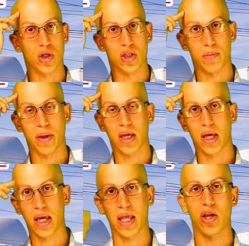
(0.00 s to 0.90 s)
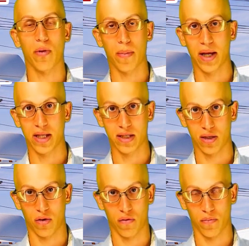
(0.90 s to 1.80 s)
or speaking in your mind
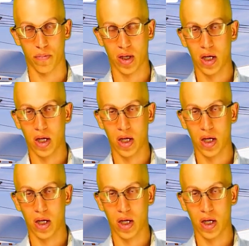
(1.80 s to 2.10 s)
itself.